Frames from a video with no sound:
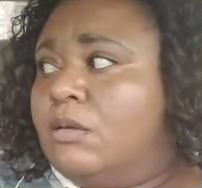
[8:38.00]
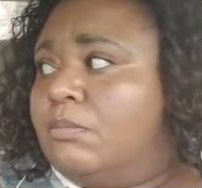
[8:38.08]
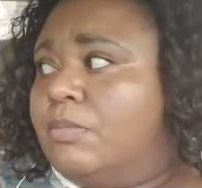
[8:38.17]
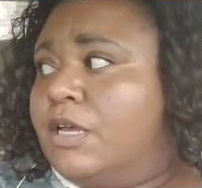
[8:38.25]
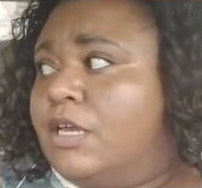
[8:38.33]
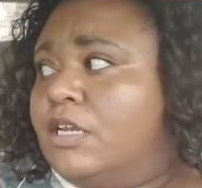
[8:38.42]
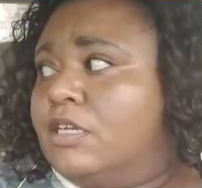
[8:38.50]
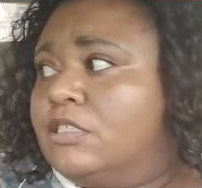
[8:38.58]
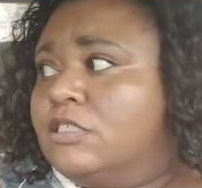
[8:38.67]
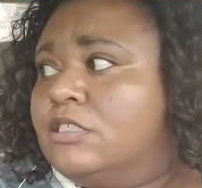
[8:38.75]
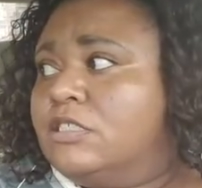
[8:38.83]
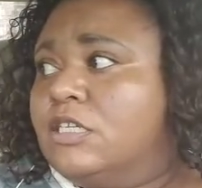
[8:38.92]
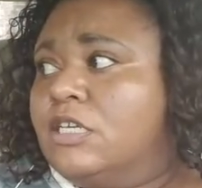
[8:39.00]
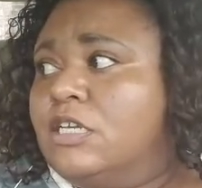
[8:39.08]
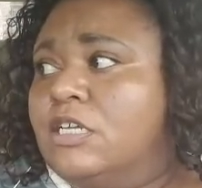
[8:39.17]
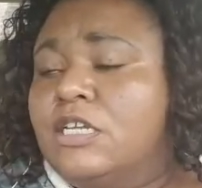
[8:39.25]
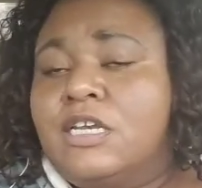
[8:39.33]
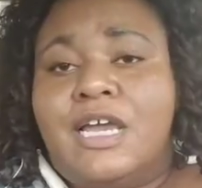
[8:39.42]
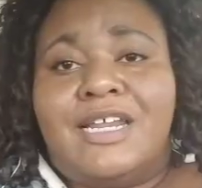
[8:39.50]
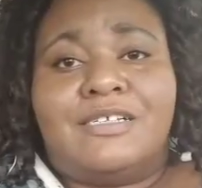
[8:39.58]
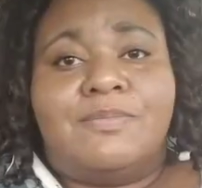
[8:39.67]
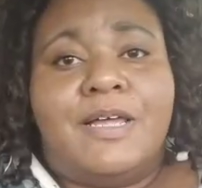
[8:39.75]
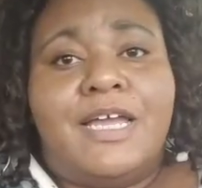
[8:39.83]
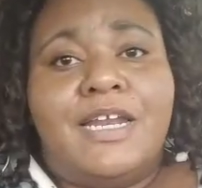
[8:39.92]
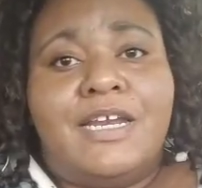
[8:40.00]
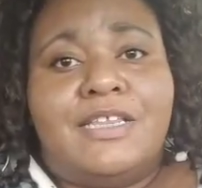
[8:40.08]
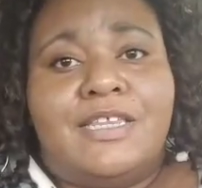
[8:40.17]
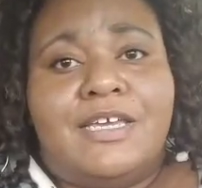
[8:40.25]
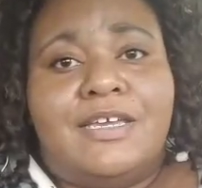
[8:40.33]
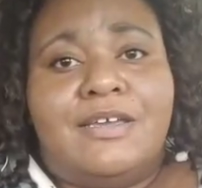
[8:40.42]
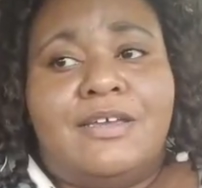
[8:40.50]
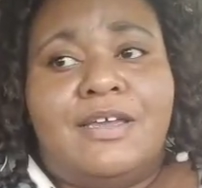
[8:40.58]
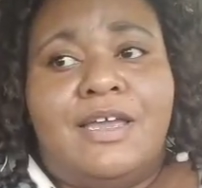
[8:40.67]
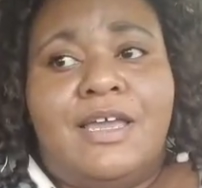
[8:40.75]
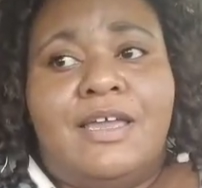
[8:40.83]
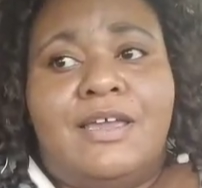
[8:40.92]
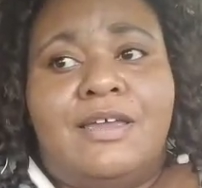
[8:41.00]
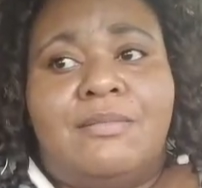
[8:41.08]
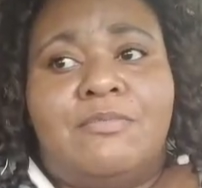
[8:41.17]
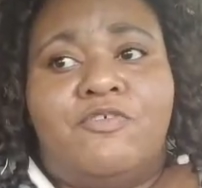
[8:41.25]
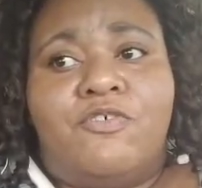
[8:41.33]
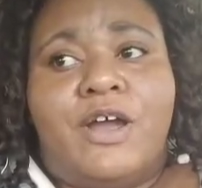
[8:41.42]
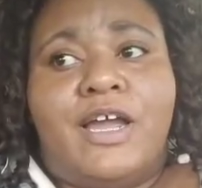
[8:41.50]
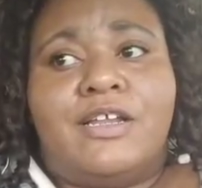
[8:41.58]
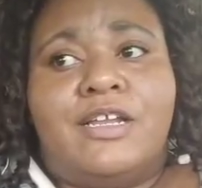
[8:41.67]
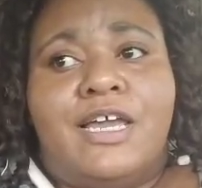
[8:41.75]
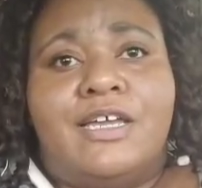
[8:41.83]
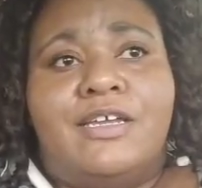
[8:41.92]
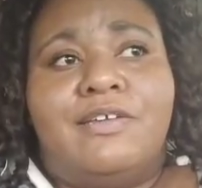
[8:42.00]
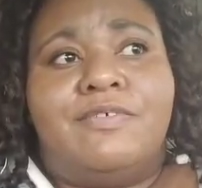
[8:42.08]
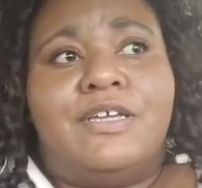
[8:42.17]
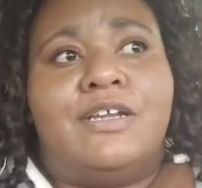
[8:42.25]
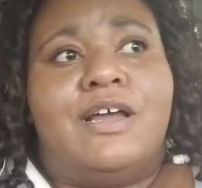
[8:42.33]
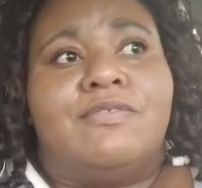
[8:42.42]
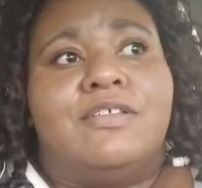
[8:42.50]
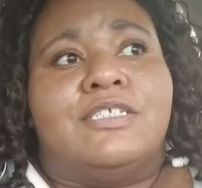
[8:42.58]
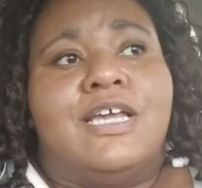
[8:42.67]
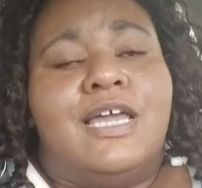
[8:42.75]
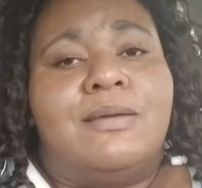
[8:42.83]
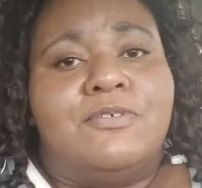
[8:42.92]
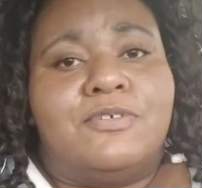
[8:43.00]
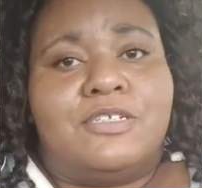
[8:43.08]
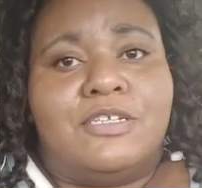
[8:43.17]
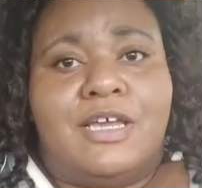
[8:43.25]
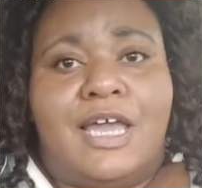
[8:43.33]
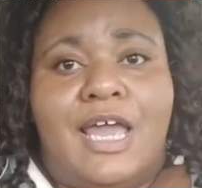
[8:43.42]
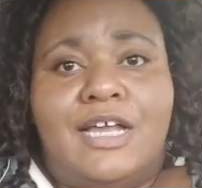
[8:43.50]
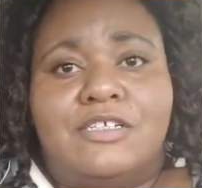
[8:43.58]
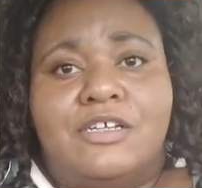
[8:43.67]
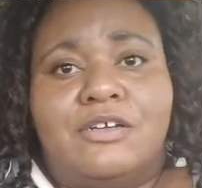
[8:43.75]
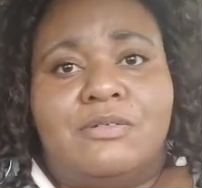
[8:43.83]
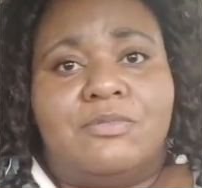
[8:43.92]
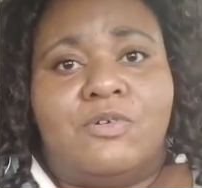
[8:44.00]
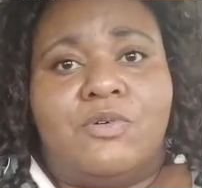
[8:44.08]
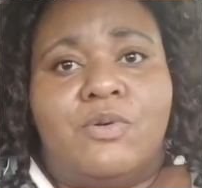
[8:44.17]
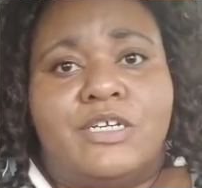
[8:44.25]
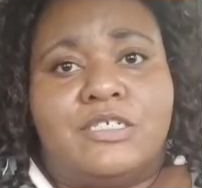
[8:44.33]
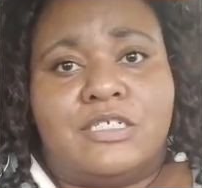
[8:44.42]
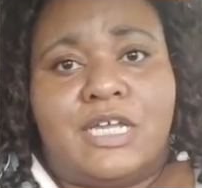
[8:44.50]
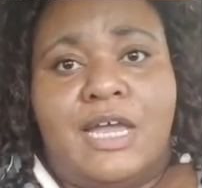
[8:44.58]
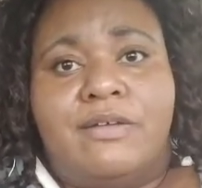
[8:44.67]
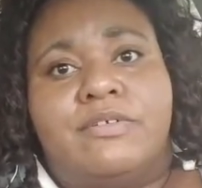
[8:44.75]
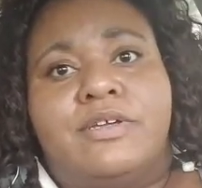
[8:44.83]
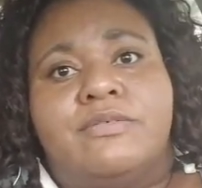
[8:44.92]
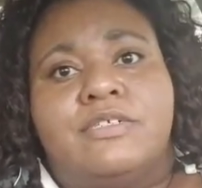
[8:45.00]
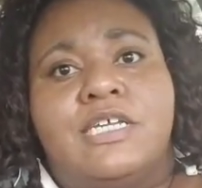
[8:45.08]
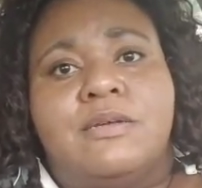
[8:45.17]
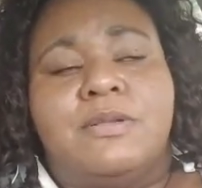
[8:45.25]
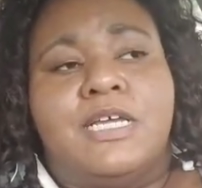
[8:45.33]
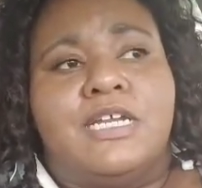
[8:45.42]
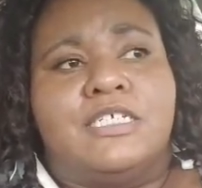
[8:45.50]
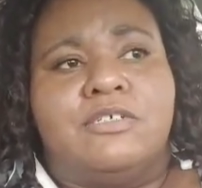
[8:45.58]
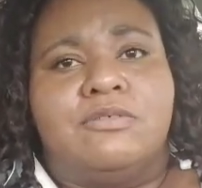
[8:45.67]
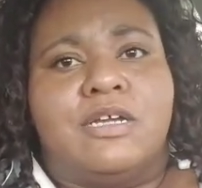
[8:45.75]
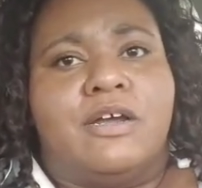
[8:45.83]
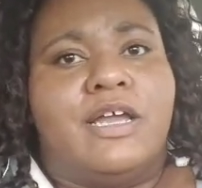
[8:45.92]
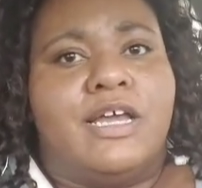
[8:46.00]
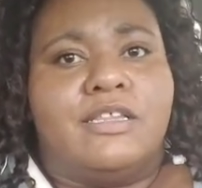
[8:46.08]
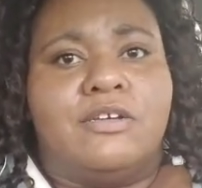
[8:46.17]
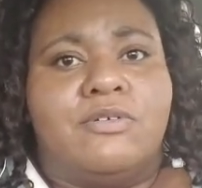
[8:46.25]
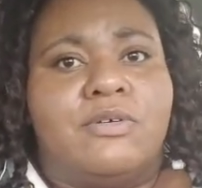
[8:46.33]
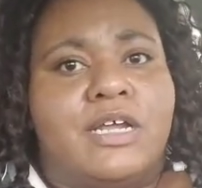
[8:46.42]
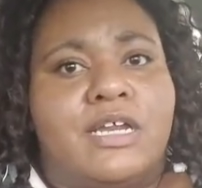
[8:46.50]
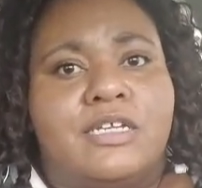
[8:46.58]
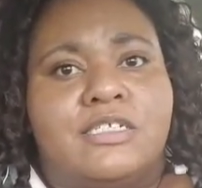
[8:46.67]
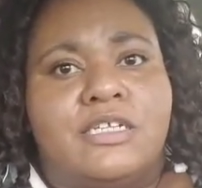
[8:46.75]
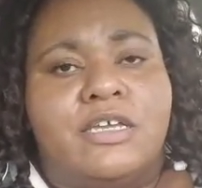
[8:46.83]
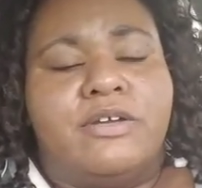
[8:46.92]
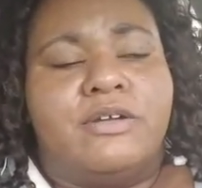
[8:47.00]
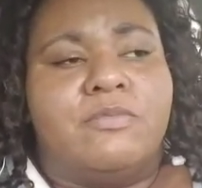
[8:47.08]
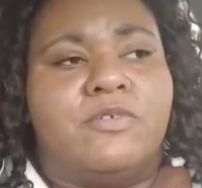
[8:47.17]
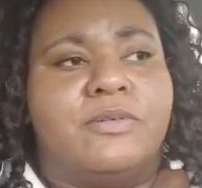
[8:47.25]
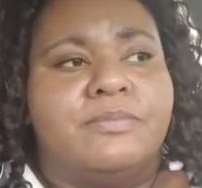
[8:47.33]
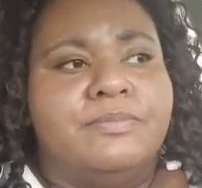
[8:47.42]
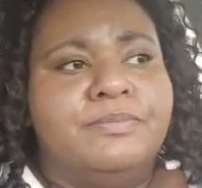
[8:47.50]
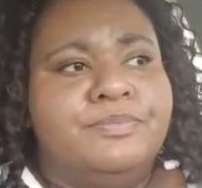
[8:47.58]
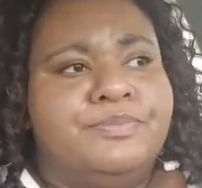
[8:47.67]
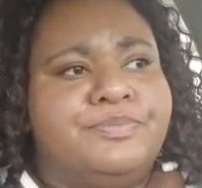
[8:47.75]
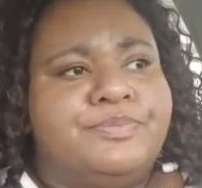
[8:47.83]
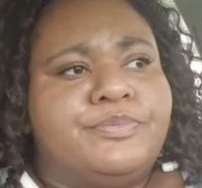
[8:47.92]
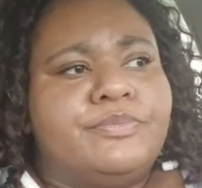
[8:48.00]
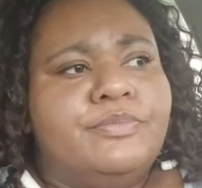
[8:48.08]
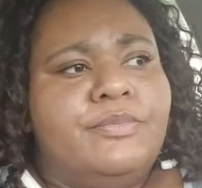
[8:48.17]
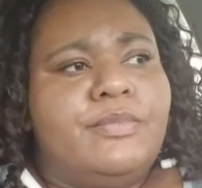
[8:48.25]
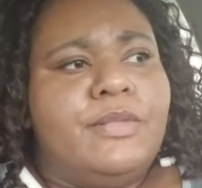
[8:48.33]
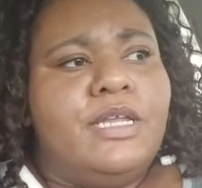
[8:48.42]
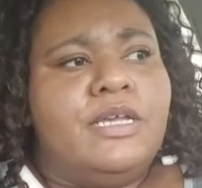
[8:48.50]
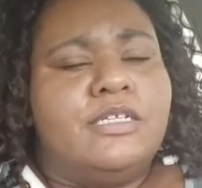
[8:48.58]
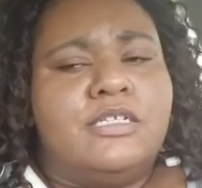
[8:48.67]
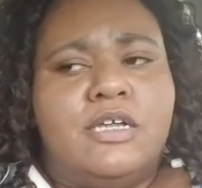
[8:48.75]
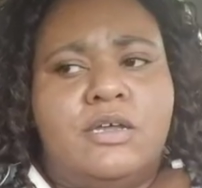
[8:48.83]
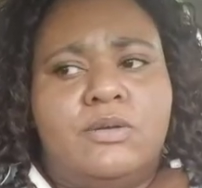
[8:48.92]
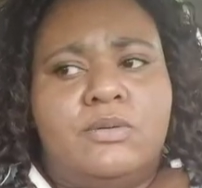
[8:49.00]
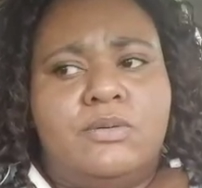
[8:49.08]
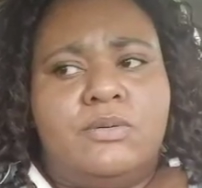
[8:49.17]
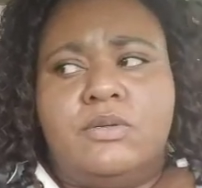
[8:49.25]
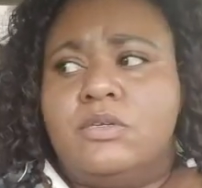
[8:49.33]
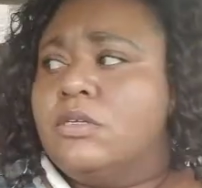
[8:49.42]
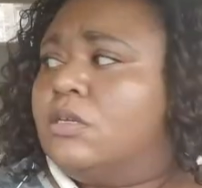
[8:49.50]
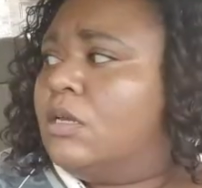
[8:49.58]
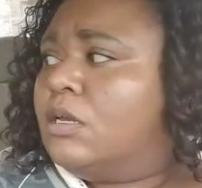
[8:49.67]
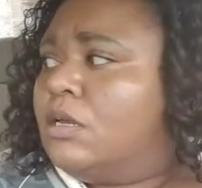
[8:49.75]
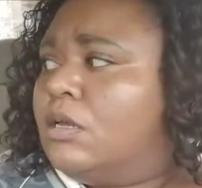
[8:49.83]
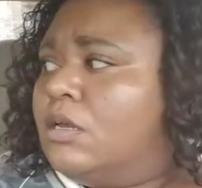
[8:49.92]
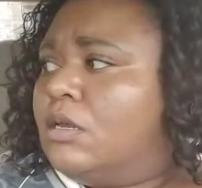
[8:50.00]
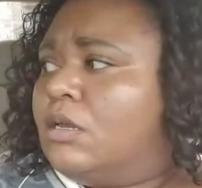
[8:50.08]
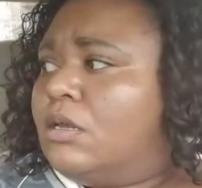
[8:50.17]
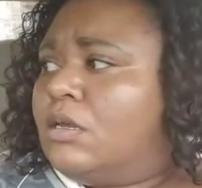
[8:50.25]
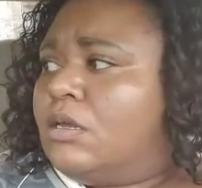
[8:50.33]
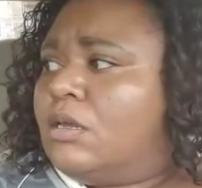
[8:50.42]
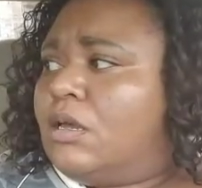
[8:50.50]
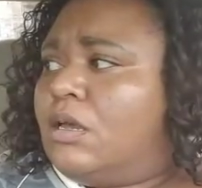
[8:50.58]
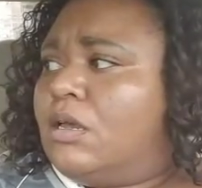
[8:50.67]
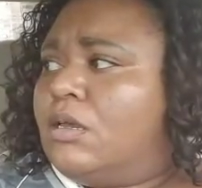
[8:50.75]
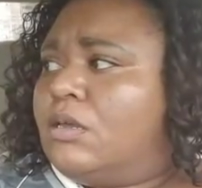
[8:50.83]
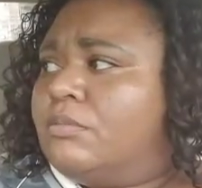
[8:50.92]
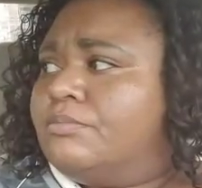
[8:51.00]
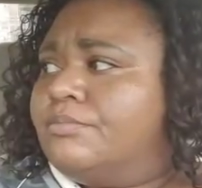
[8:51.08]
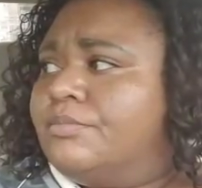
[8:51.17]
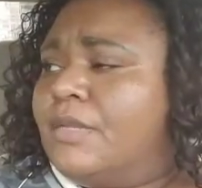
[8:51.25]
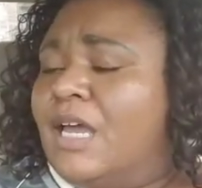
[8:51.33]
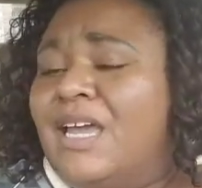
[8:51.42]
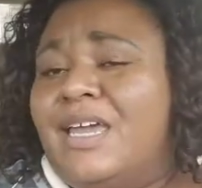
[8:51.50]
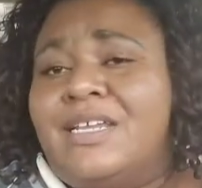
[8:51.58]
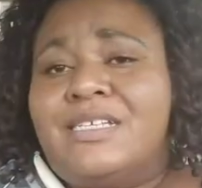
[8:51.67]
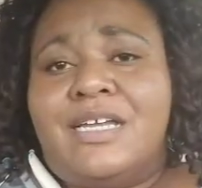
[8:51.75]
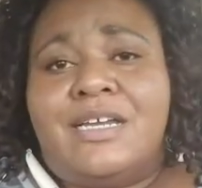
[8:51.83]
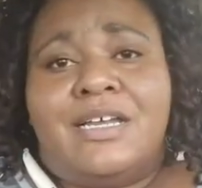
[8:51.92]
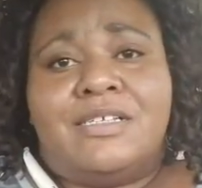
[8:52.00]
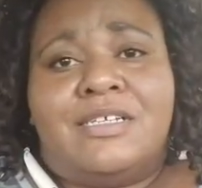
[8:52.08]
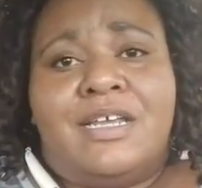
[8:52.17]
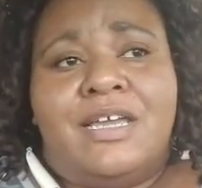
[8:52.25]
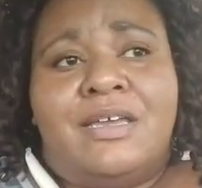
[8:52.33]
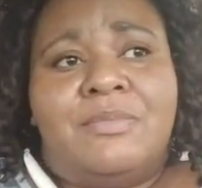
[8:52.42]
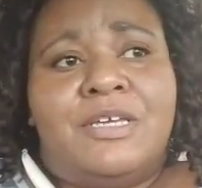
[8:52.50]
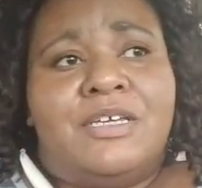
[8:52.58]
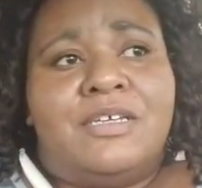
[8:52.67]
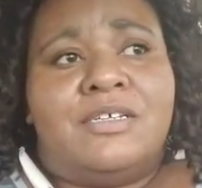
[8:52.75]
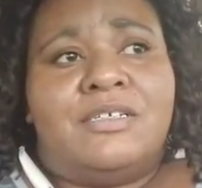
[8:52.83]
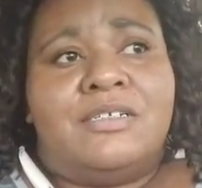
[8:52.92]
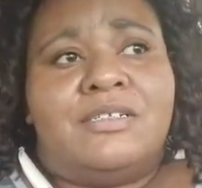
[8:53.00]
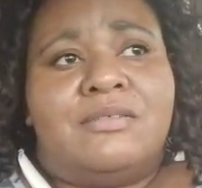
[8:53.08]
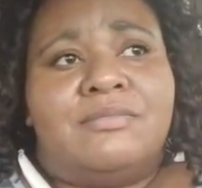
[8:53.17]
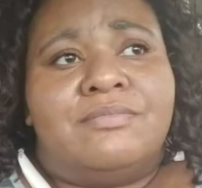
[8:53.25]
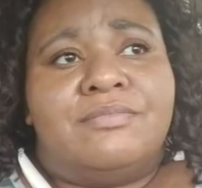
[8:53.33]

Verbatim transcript: but she did not explain anything. And before I could like even get off the table to ask her more questions after it was implanted, she was already out the door and I didn't see her anymore. So um, I had it taken out today because